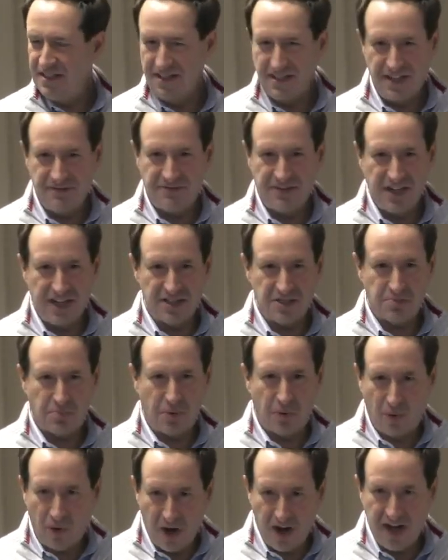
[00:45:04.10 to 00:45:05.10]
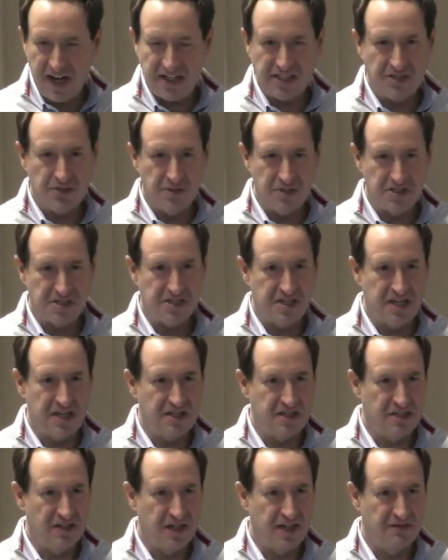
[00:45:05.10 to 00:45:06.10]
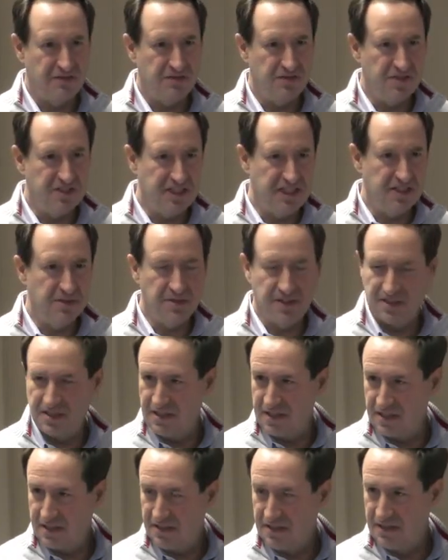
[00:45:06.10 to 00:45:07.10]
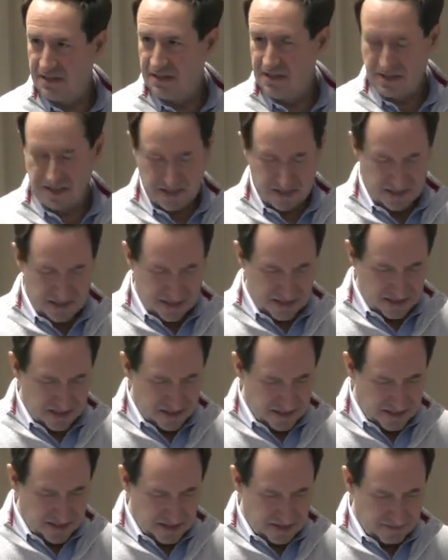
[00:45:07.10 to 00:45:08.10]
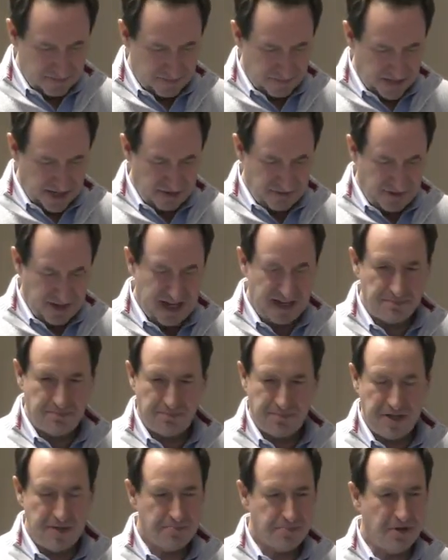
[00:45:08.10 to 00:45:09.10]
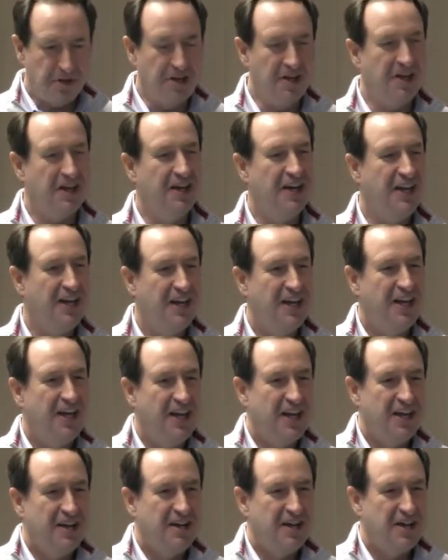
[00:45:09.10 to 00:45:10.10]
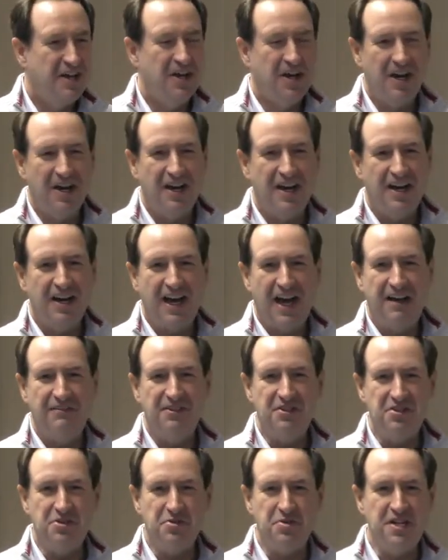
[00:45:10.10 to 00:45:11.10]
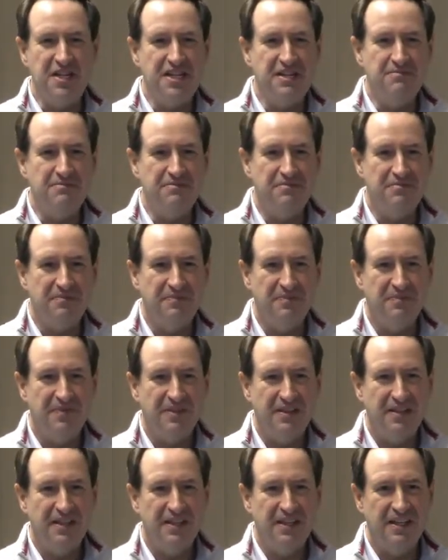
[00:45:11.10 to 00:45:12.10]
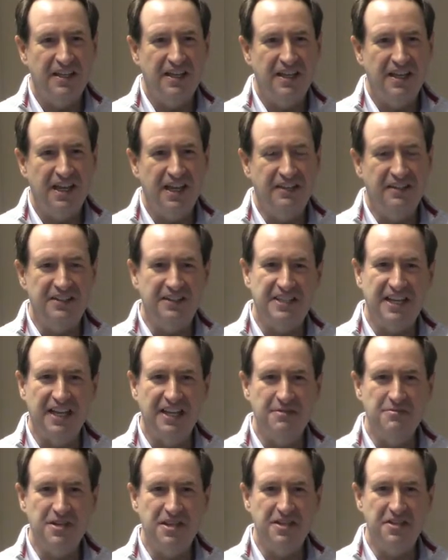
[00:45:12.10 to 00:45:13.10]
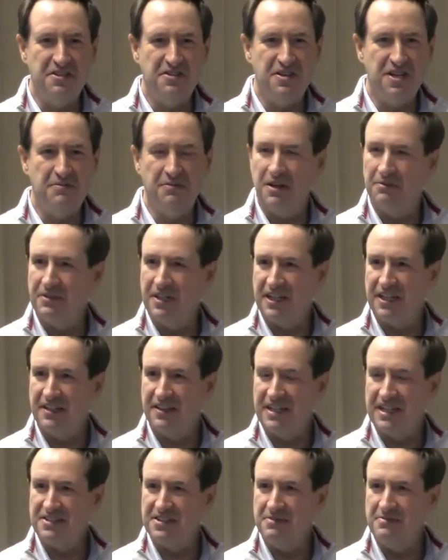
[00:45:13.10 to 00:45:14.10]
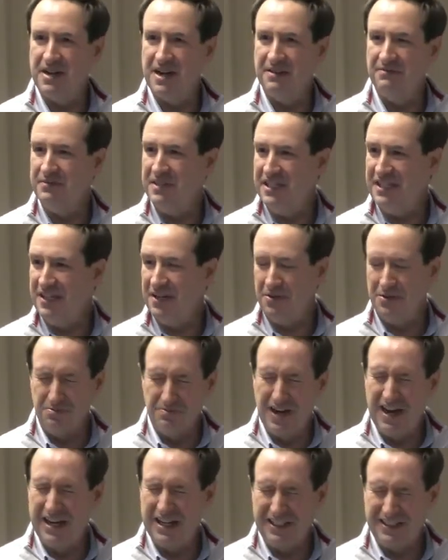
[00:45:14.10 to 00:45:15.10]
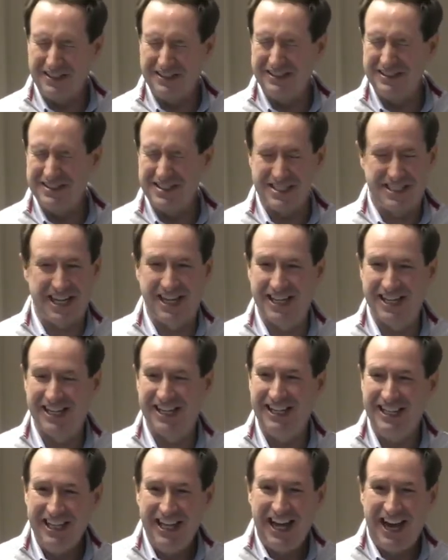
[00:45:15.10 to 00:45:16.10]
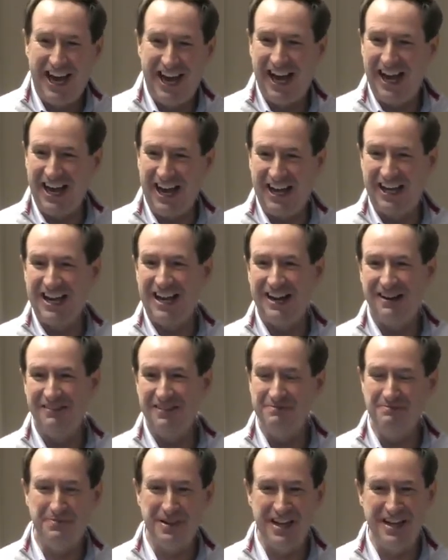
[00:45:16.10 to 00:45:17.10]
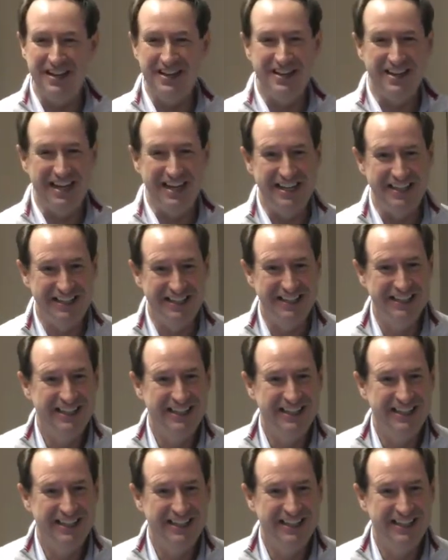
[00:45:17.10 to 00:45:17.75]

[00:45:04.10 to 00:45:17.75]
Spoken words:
If God's pointing to a sin in your life, deal with it. I've had people have a dream, and they're telling me the dream, and I'm thinking, that's about me. Oh my goodness. I got to repent of that.